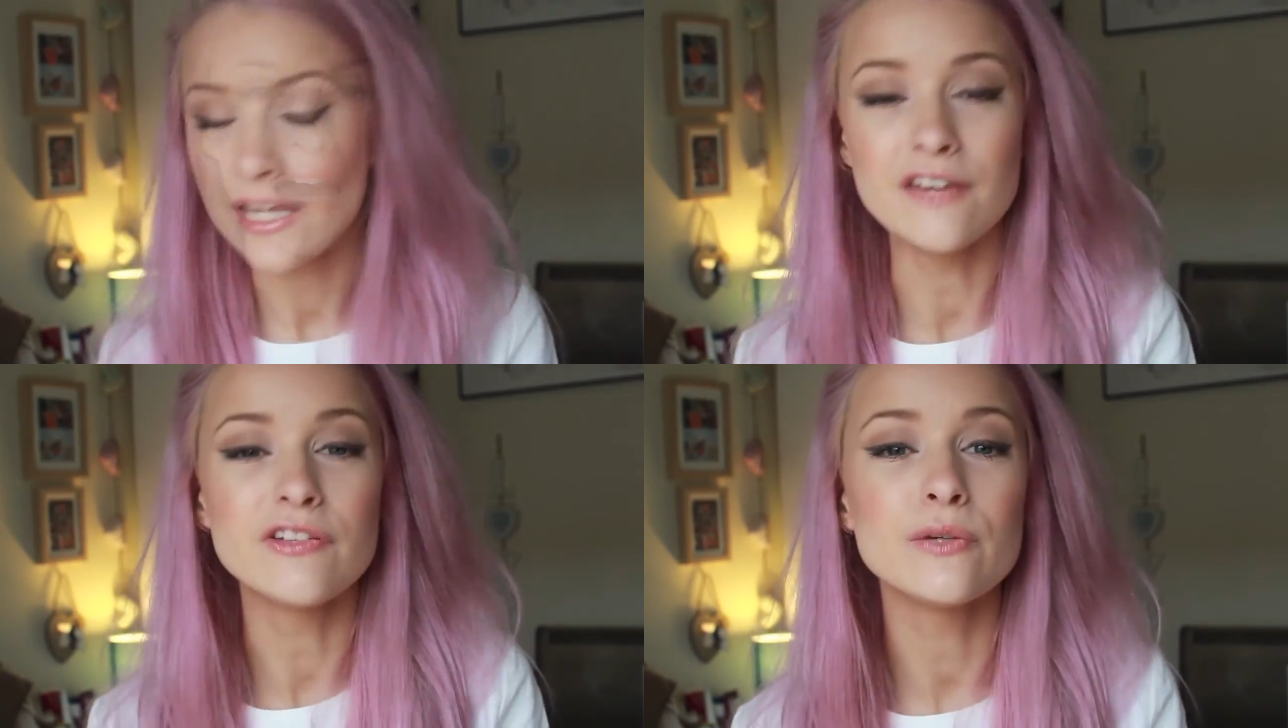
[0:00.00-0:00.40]

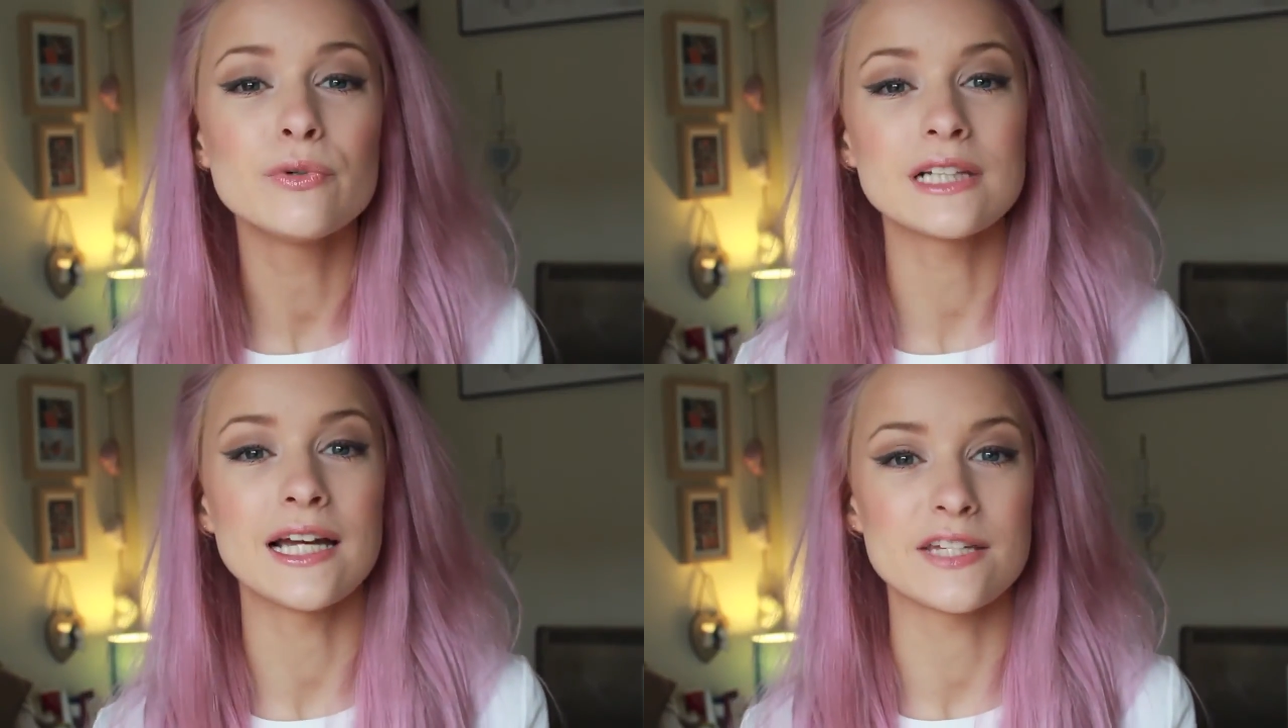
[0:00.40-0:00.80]
If you
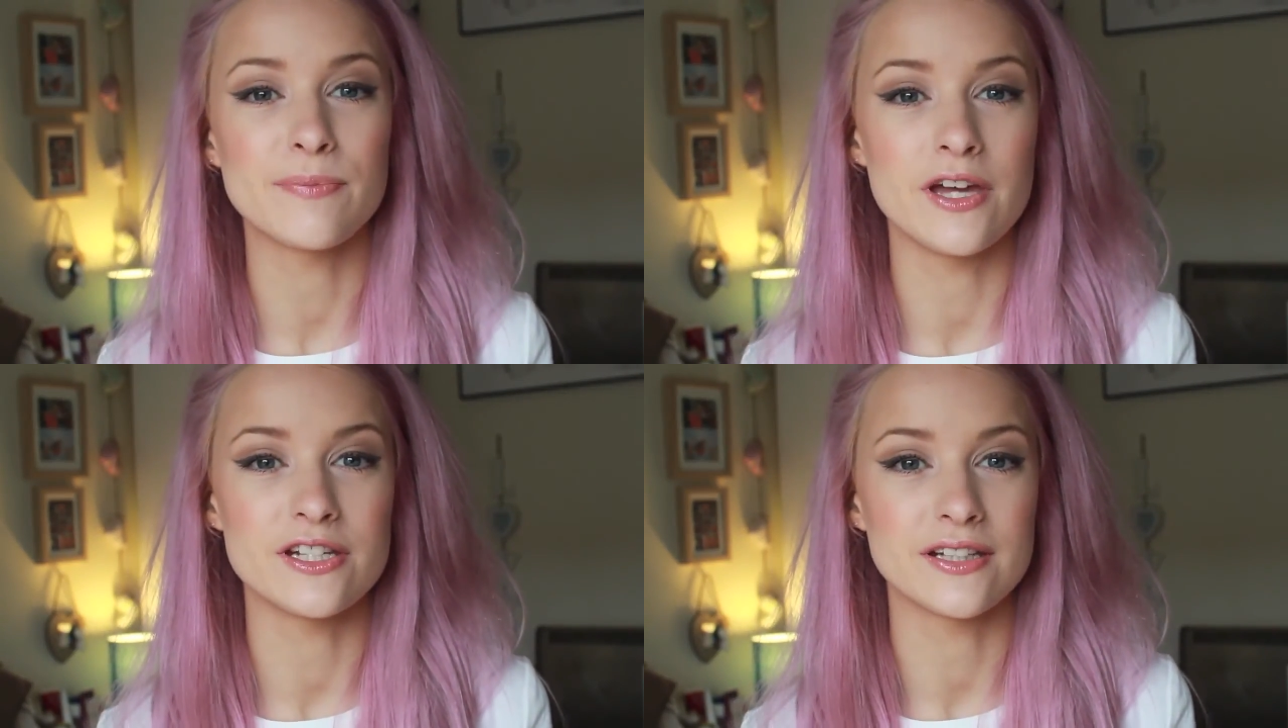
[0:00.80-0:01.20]
would like to
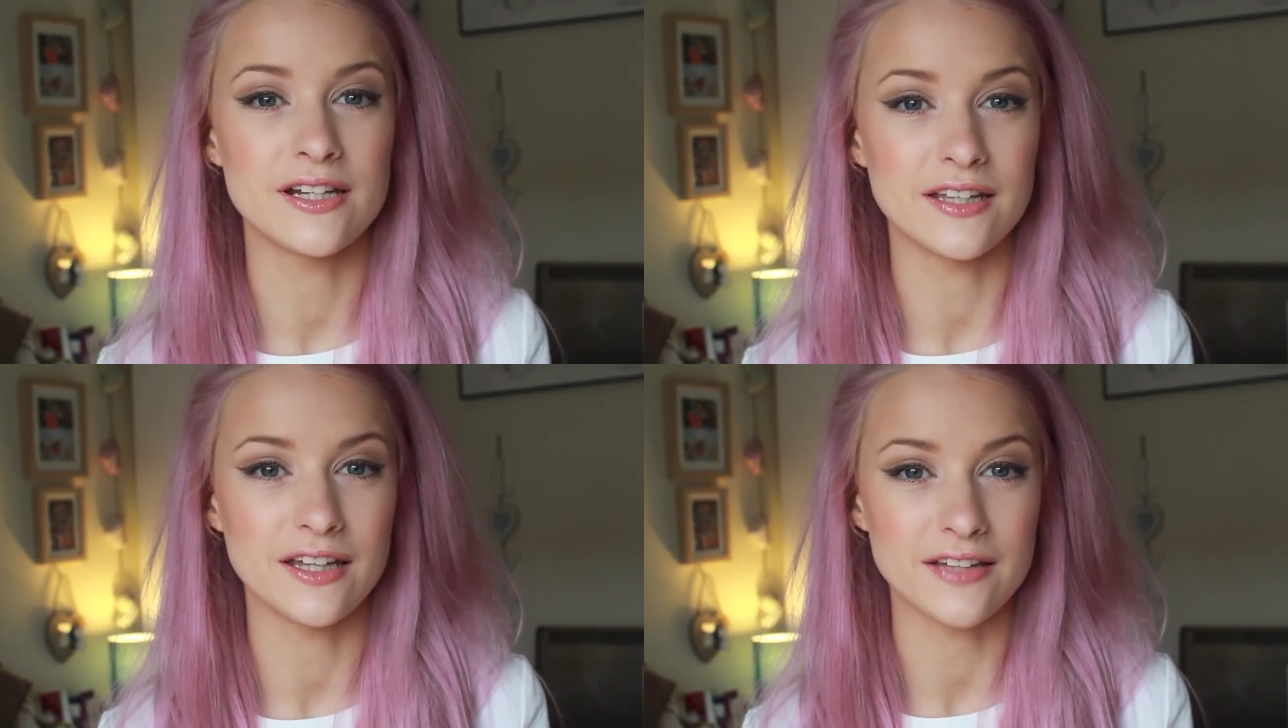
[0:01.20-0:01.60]
purchase
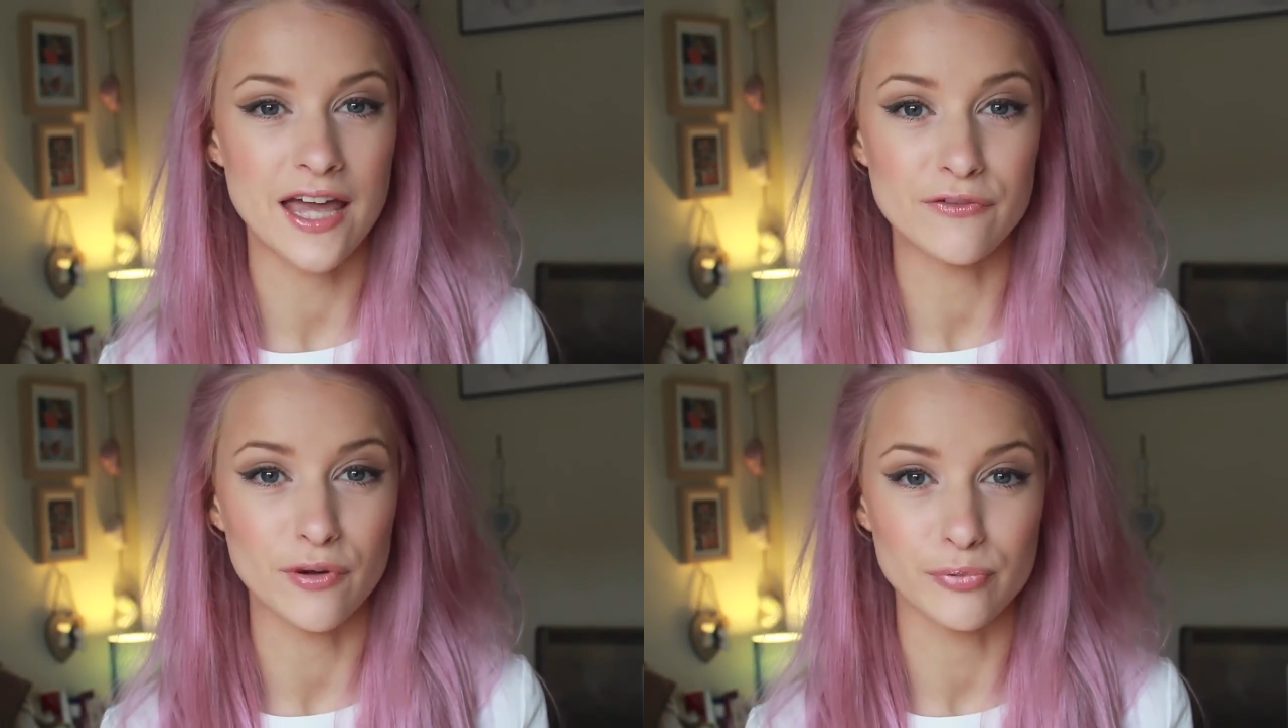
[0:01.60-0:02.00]
any of these
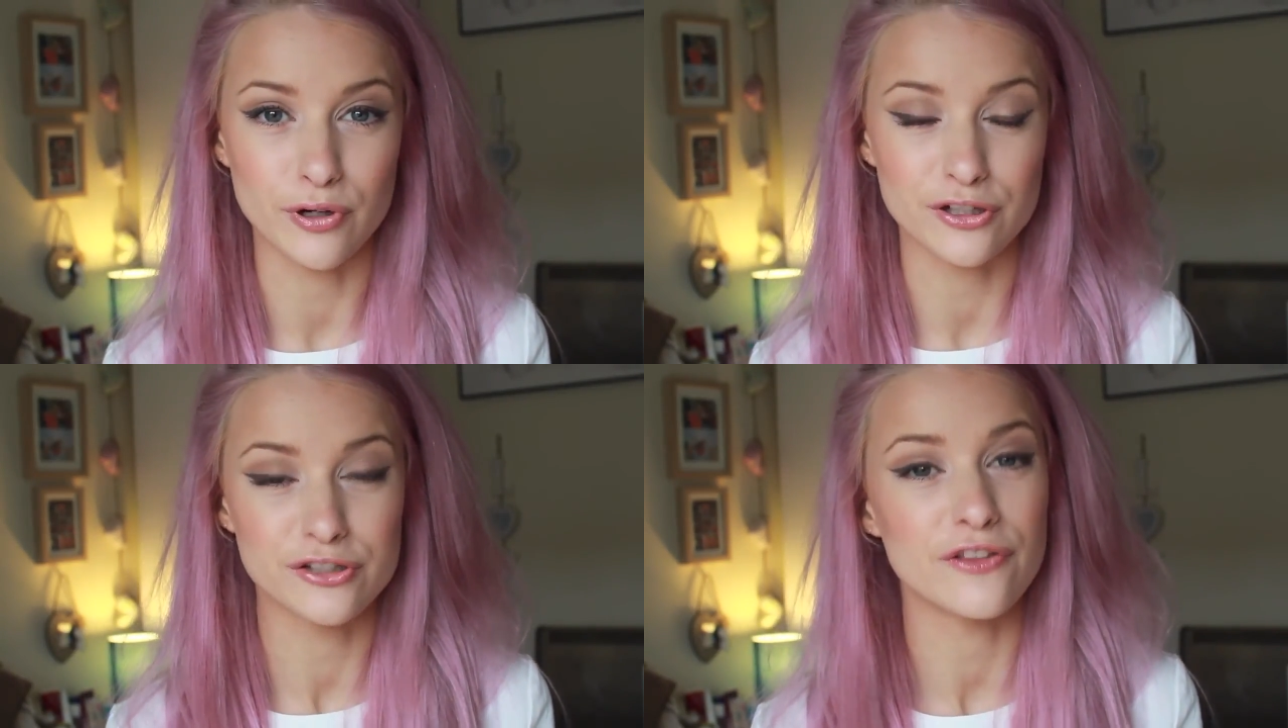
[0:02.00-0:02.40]
Avon
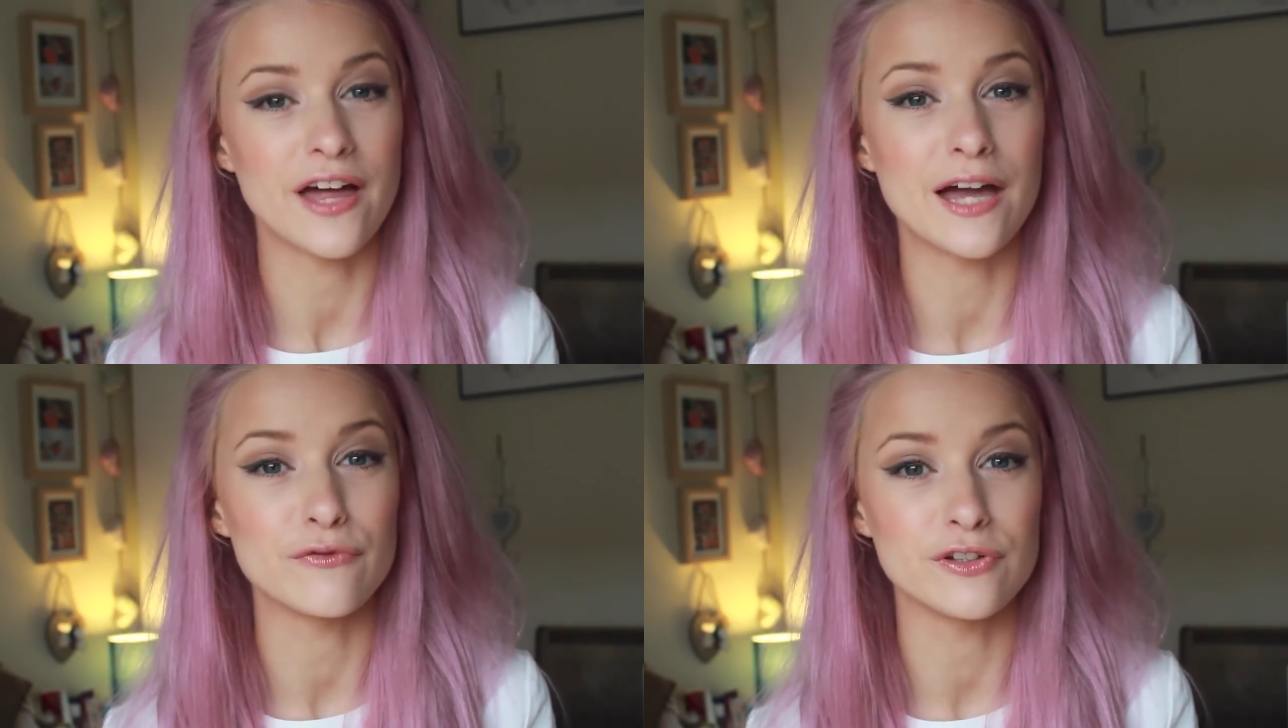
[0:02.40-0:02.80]
products that
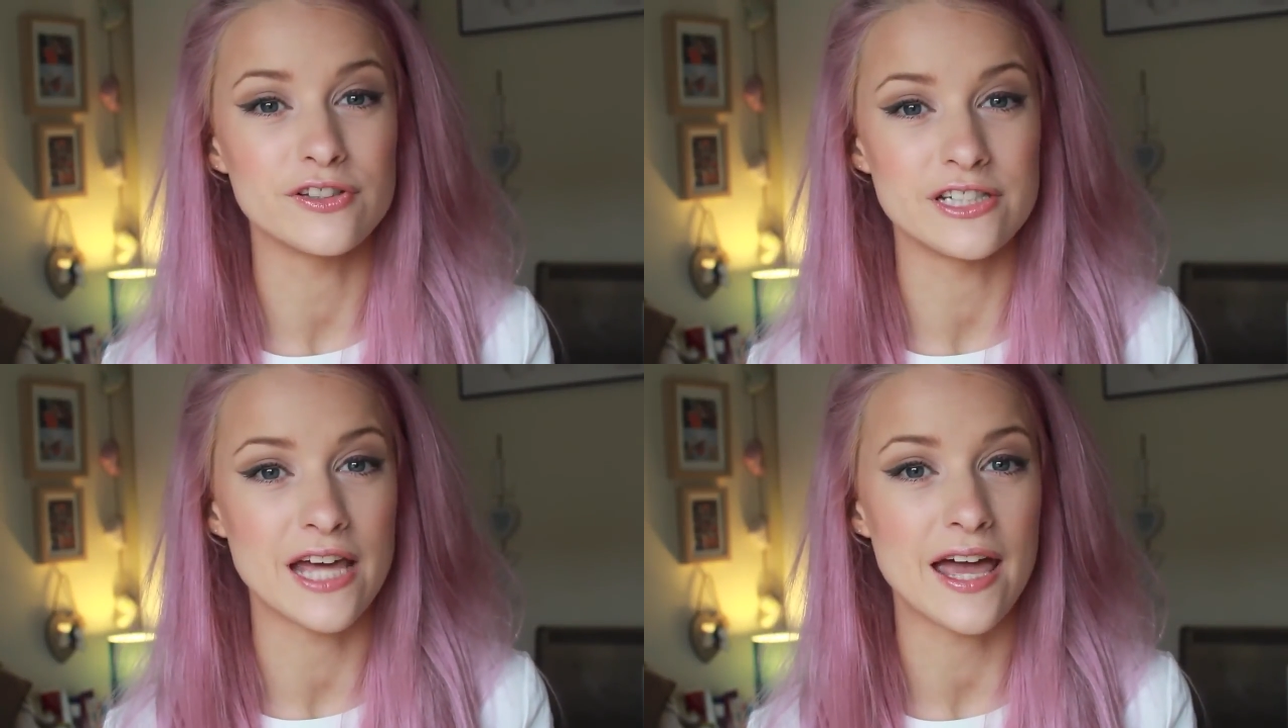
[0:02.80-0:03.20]
I've
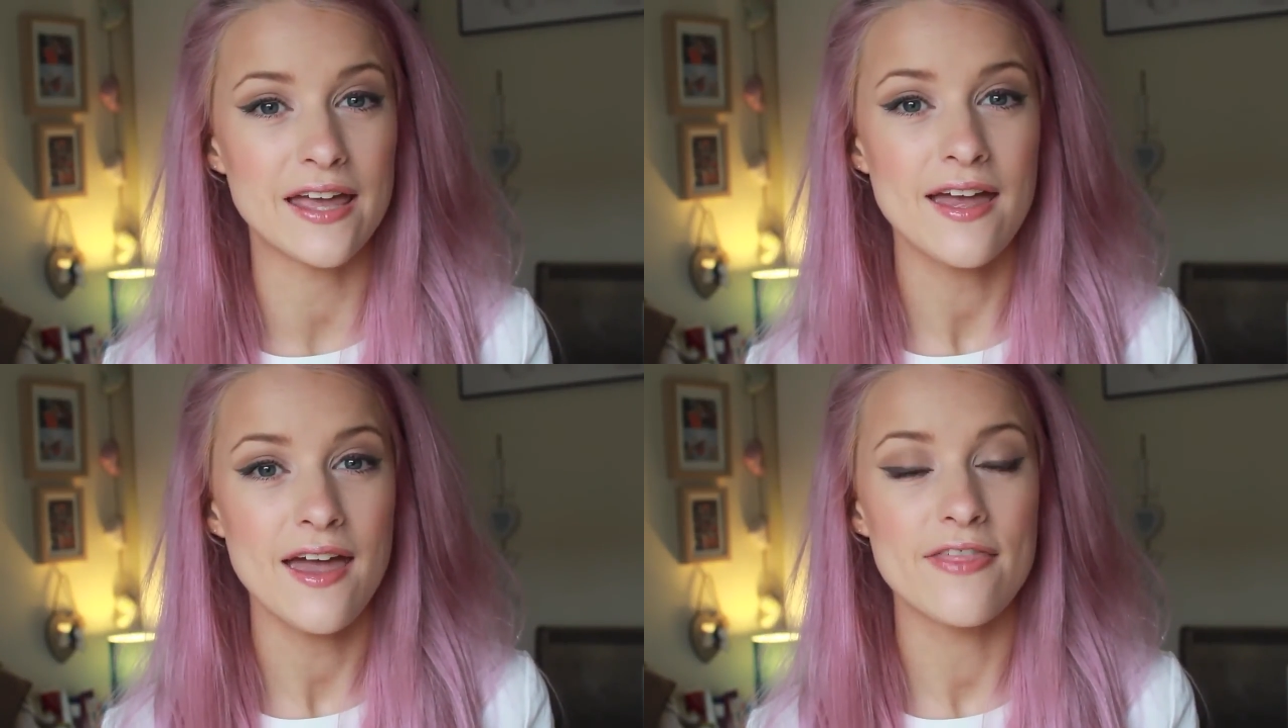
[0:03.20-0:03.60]
used today,